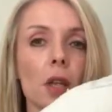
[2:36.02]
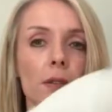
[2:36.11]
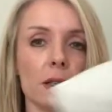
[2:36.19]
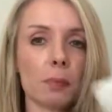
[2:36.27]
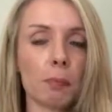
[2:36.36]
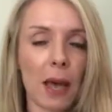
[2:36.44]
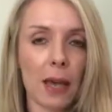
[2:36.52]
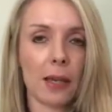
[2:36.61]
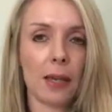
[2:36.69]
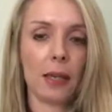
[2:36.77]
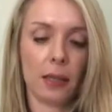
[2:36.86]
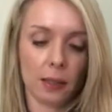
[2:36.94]
this bag
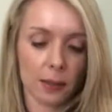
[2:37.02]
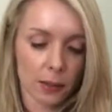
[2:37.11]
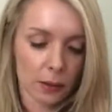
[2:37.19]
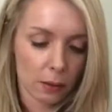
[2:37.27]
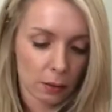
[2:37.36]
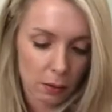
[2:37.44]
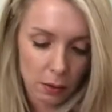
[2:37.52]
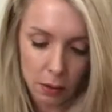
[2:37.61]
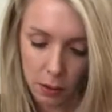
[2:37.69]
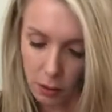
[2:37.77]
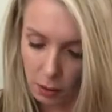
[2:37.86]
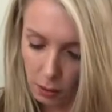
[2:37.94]
is
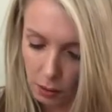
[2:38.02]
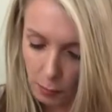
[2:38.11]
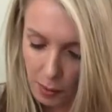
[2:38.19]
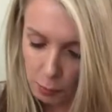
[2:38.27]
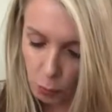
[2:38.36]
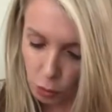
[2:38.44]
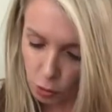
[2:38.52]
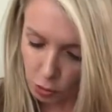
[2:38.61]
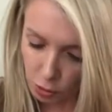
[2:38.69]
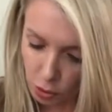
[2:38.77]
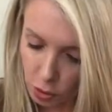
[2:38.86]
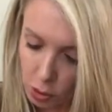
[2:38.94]
a bit more
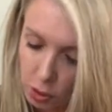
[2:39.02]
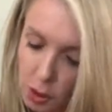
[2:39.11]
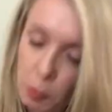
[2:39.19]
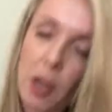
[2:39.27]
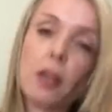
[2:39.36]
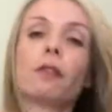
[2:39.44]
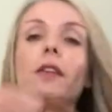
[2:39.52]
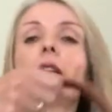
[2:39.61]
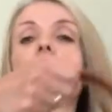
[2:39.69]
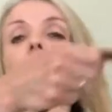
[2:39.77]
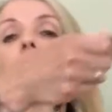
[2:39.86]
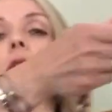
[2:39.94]
structured despite the fact that